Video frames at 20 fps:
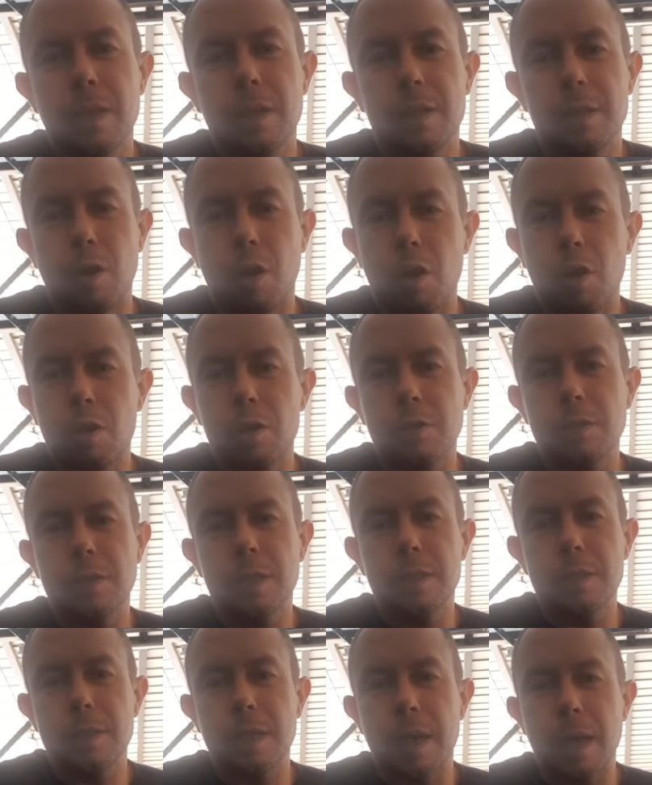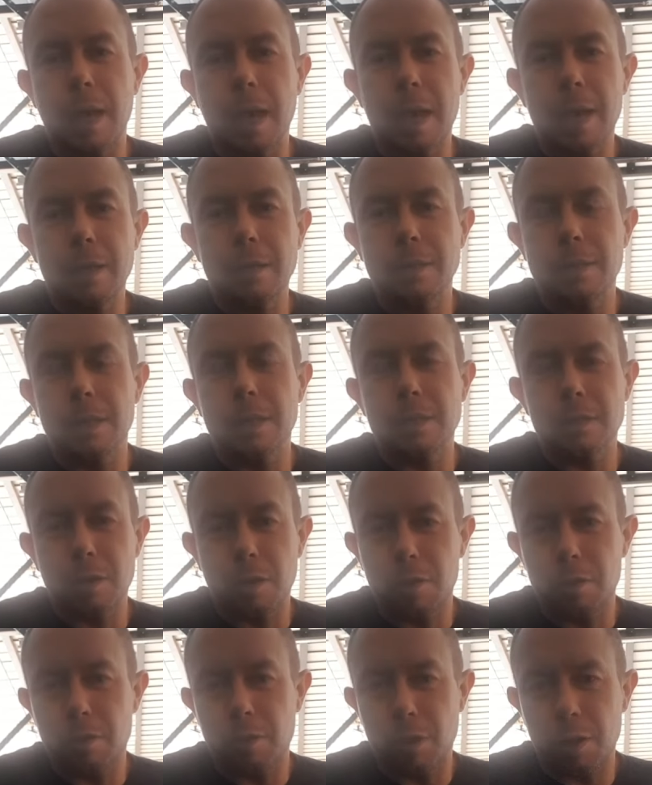the Holset
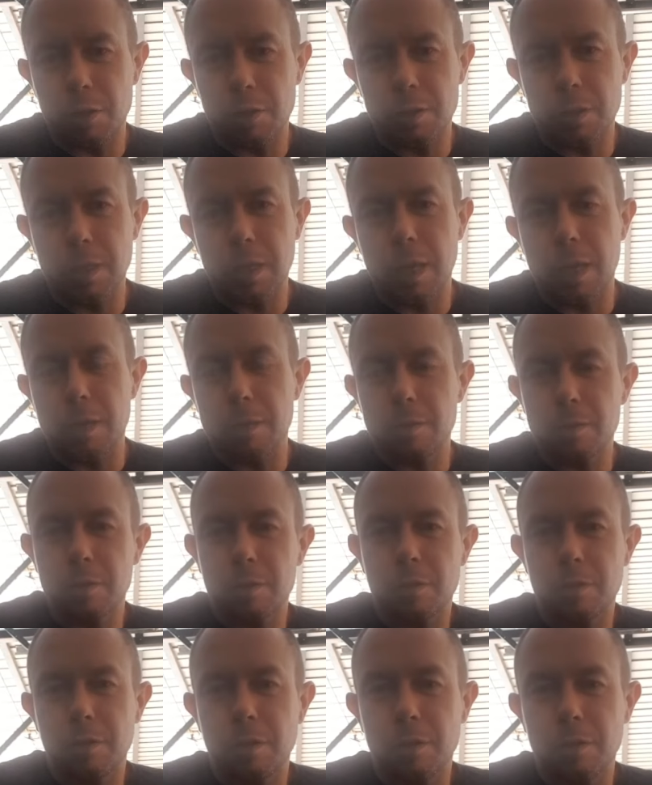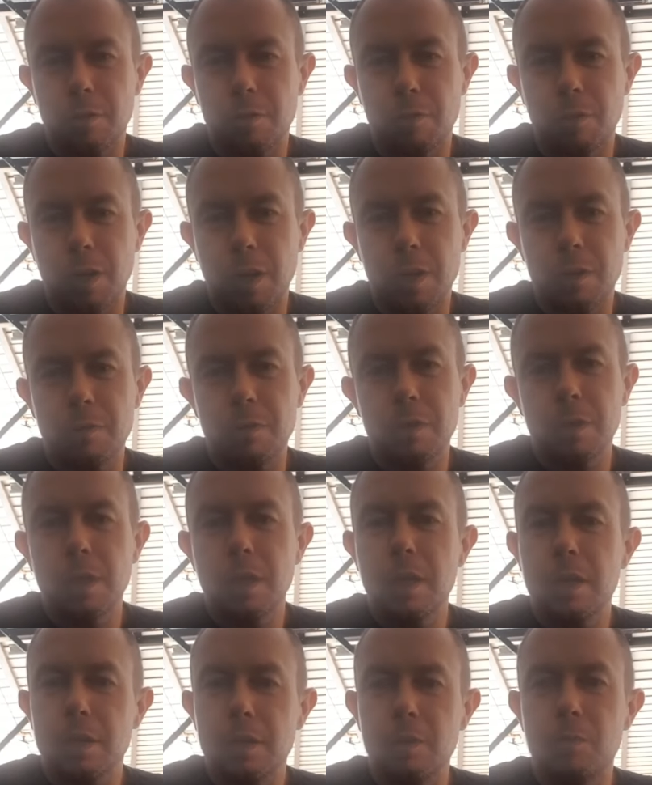HX30 and 35,
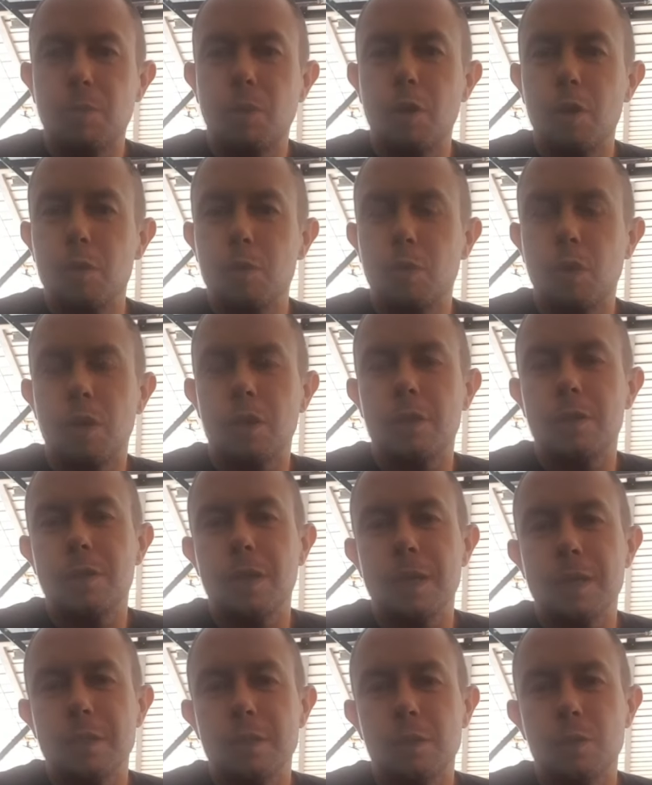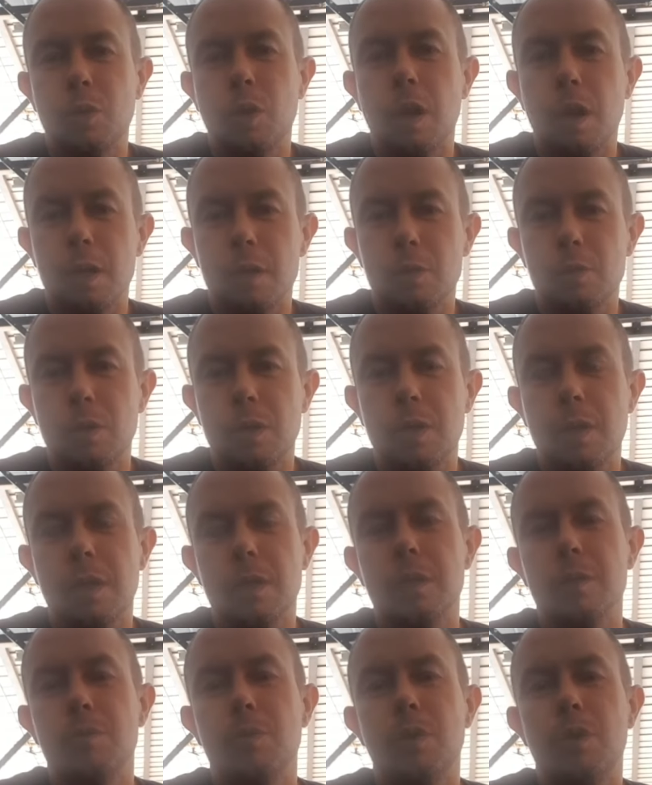the BorgWarner S200 and
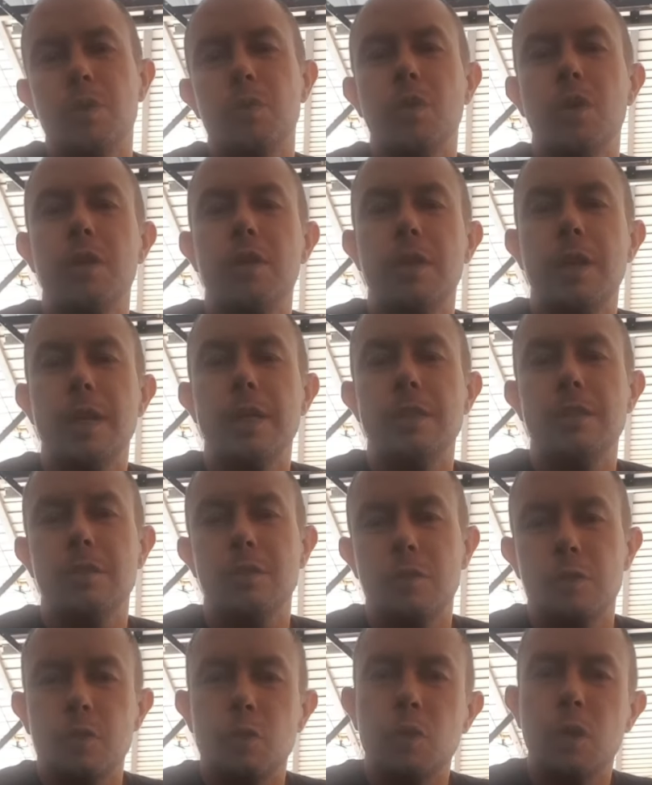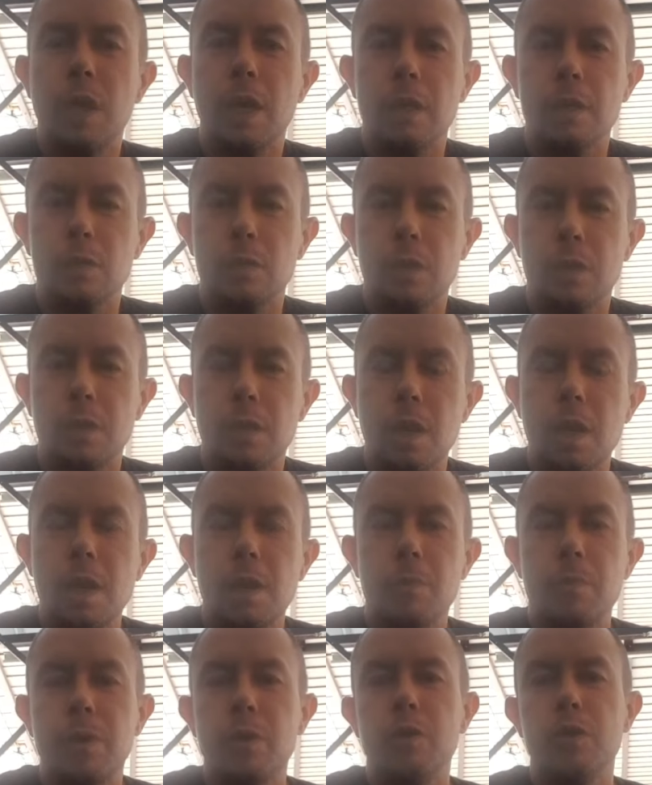the BorgWarner S300,
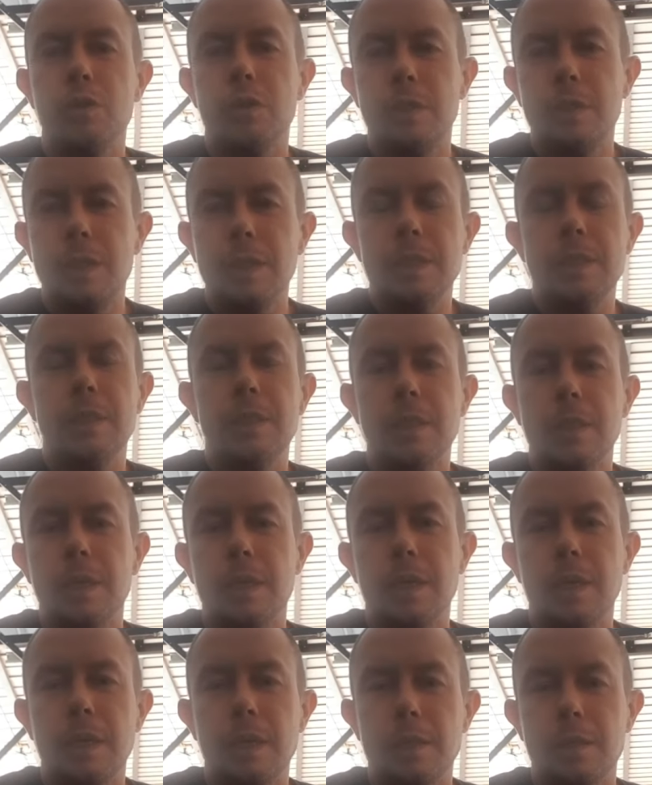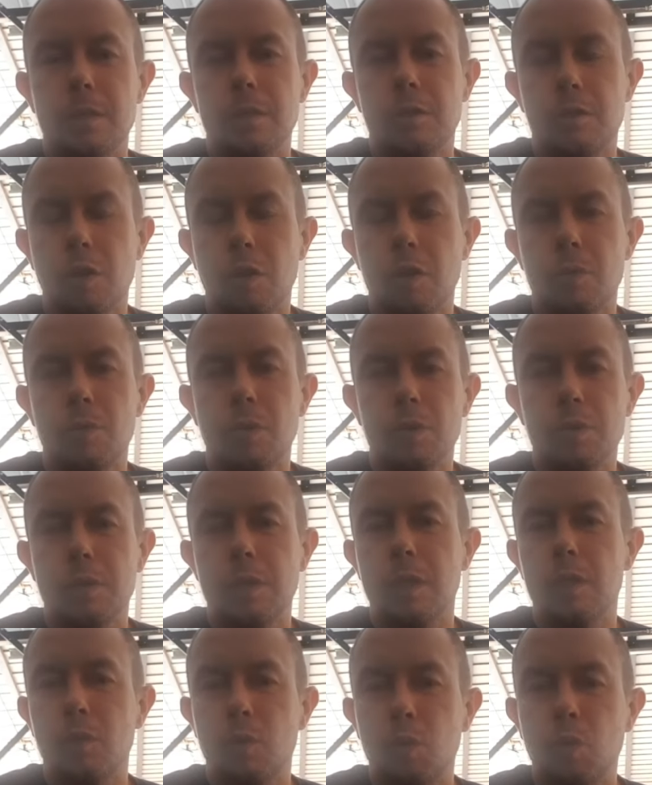because this is turbos
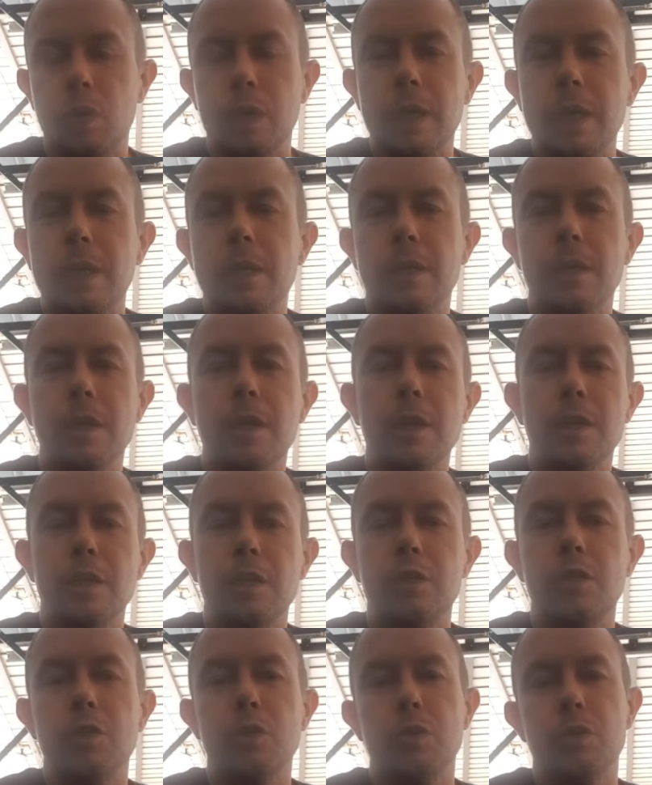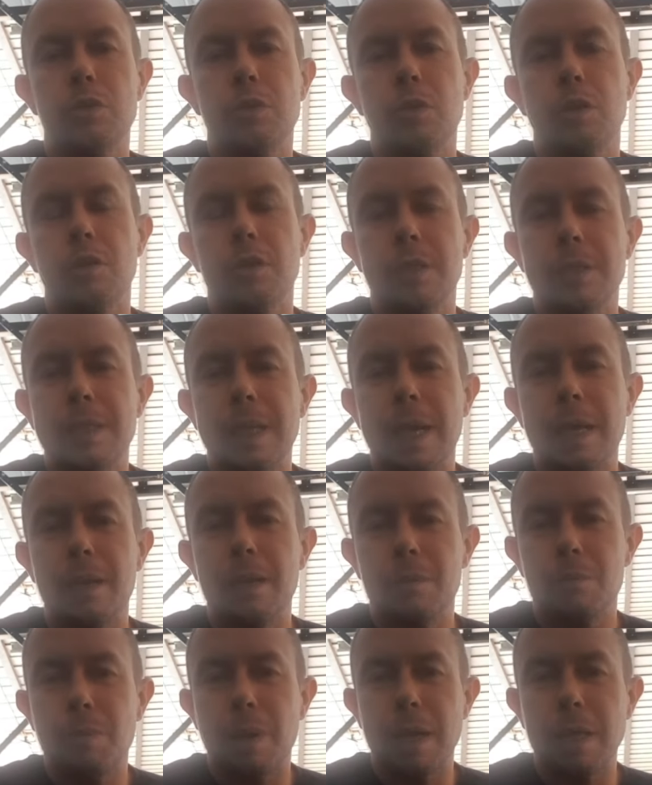that we use on a daily
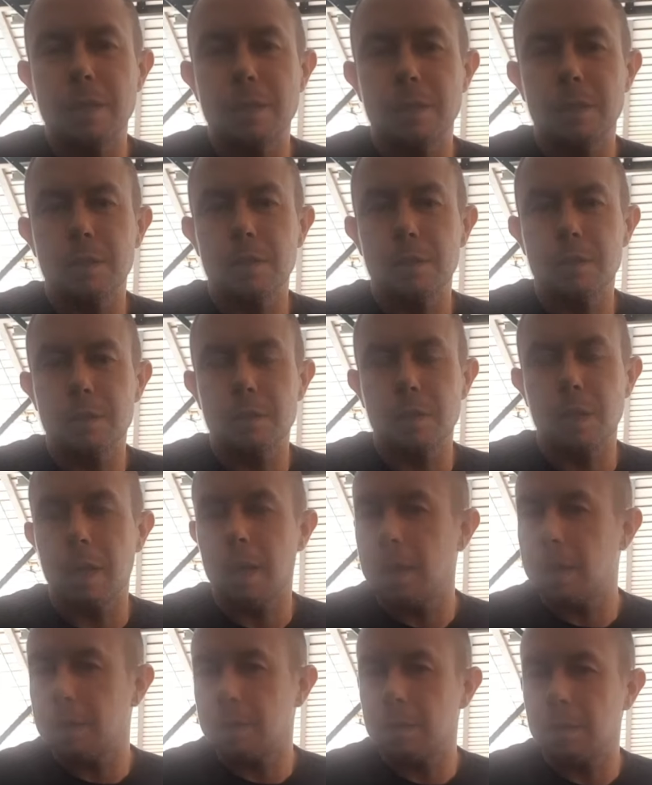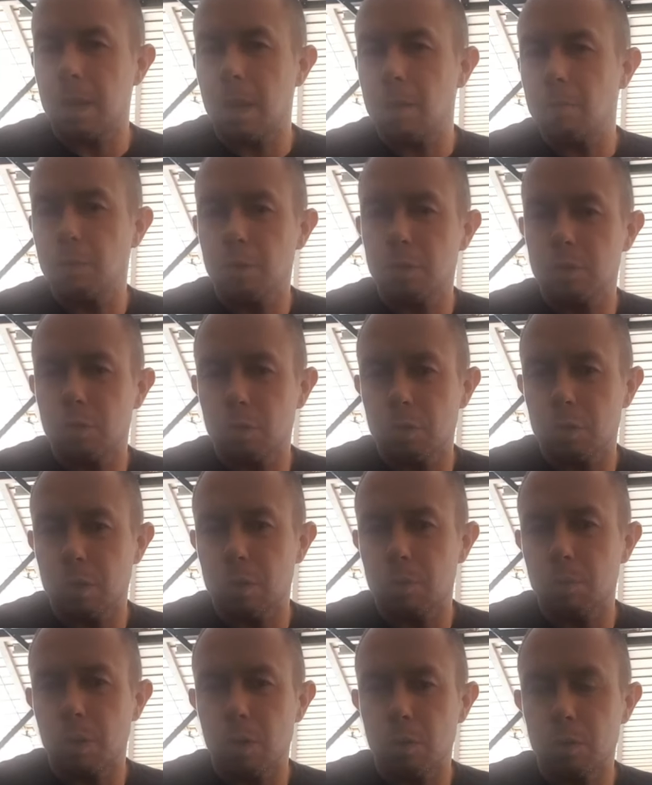basis. And I'm not talking
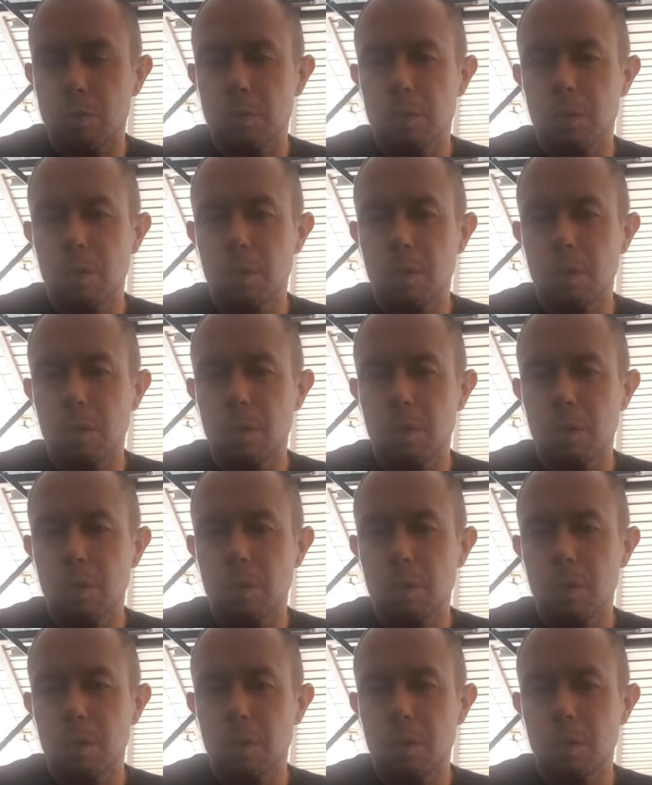about